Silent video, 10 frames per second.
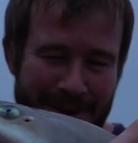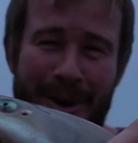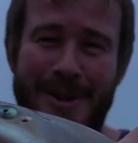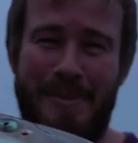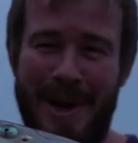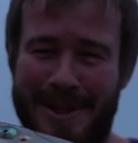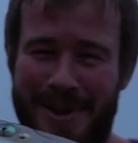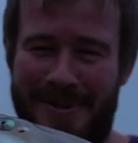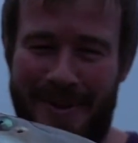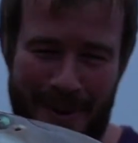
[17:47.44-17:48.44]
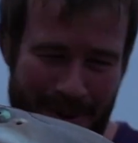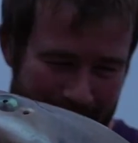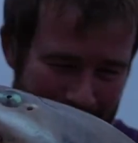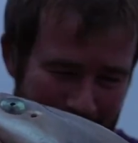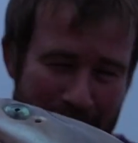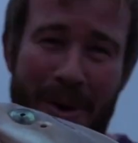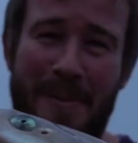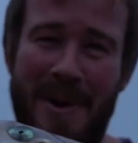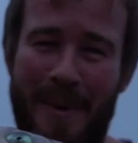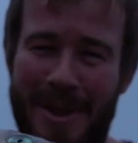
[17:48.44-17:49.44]
not as big as I thought,
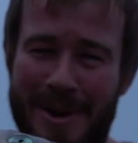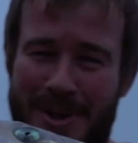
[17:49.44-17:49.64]
probably one of the